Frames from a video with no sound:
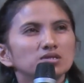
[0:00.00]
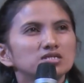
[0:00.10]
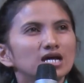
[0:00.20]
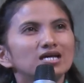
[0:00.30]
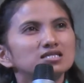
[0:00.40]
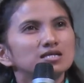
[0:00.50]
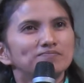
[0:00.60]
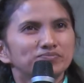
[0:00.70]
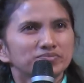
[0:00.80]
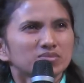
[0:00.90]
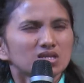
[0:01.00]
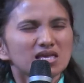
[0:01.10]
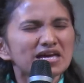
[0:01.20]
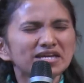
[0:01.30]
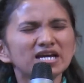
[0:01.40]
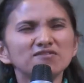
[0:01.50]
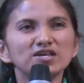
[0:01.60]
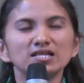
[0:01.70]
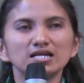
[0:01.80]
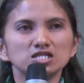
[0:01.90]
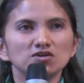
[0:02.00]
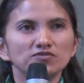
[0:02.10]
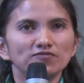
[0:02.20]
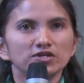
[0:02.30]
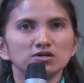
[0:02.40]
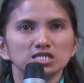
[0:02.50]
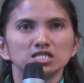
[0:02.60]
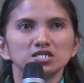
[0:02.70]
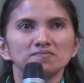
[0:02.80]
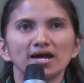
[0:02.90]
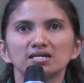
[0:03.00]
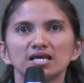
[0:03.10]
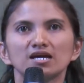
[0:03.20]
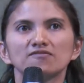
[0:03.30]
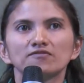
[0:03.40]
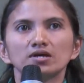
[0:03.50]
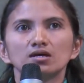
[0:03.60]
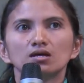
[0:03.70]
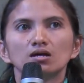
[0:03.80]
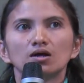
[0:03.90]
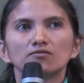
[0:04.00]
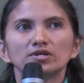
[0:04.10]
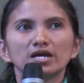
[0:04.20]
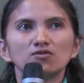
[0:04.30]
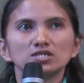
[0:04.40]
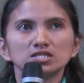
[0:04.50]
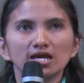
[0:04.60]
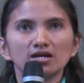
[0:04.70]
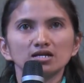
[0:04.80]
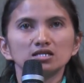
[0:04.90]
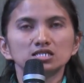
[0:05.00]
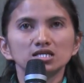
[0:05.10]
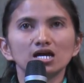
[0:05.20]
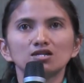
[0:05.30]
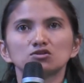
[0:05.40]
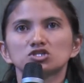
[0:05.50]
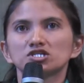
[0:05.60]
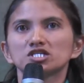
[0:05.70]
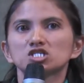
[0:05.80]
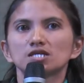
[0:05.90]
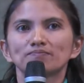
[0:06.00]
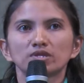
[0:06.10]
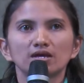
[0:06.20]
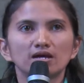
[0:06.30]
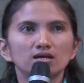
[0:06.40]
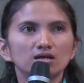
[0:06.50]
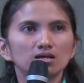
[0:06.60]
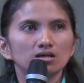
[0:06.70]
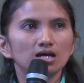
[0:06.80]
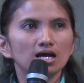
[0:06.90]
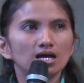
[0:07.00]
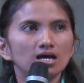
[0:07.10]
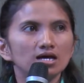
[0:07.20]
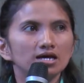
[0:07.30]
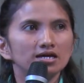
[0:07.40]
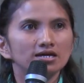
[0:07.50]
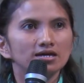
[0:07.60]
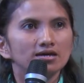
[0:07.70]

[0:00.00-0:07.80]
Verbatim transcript: God, I had a lot of difficulties in my life. When I was there in Singalong Church, I,